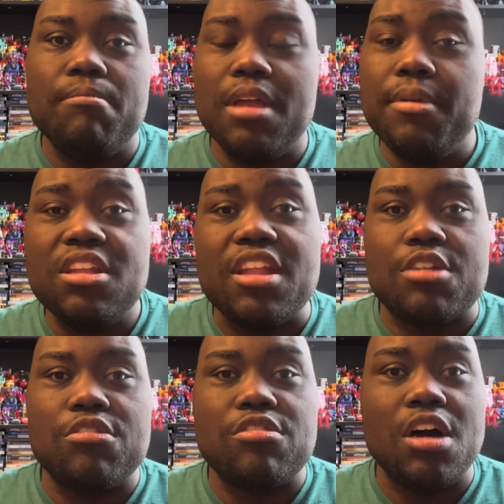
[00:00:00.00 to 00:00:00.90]
Maybe in the
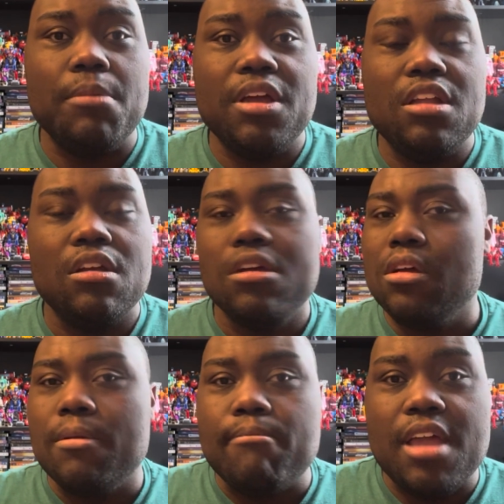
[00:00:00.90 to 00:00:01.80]
next installment.
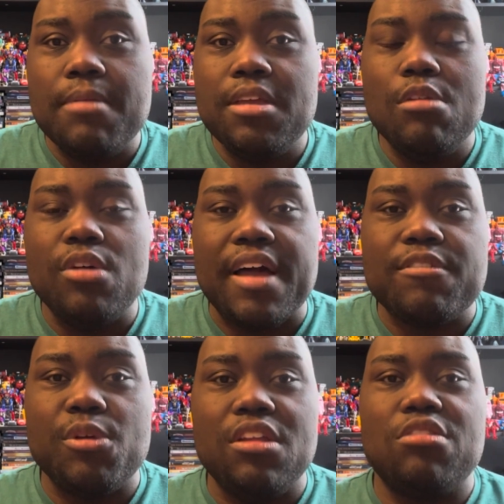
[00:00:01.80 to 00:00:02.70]
Maybe we'll have to
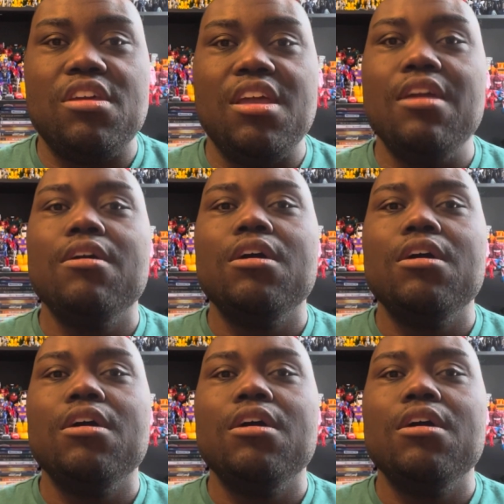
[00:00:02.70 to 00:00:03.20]
wait and see.